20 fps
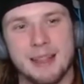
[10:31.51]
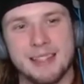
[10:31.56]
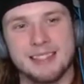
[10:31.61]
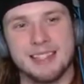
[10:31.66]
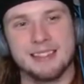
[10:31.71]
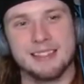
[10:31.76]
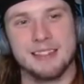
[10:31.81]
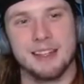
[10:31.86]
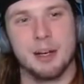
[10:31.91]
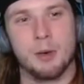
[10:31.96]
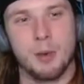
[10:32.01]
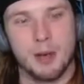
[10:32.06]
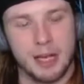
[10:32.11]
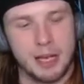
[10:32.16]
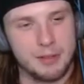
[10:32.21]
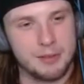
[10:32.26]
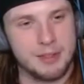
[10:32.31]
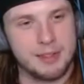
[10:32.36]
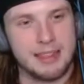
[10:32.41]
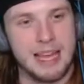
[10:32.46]
Let's get to
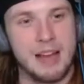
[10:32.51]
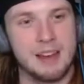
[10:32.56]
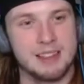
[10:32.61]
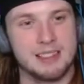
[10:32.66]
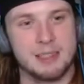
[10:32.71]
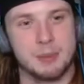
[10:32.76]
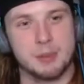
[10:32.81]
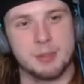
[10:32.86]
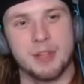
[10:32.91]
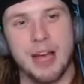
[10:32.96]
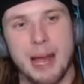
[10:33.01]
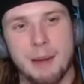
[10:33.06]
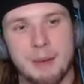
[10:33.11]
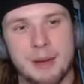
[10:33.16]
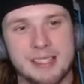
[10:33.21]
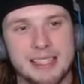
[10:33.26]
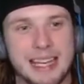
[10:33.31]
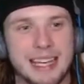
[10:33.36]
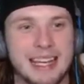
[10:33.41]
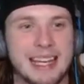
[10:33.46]
100,000
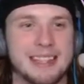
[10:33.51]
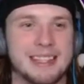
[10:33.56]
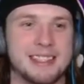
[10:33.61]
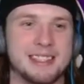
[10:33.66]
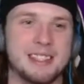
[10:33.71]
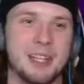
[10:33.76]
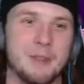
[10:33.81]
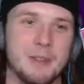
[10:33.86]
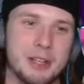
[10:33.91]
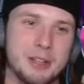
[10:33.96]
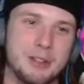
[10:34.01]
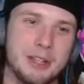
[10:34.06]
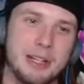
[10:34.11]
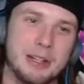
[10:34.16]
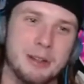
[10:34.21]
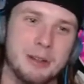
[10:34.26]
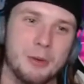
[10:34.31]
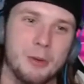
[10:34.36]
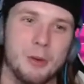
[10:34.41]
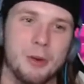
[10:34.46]
subscribers and get the Silver
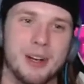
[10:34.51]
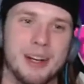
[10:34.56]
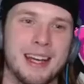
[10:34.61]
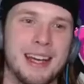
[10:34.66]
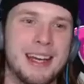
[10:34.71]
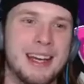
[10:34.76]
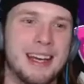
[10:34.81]
Creator Award.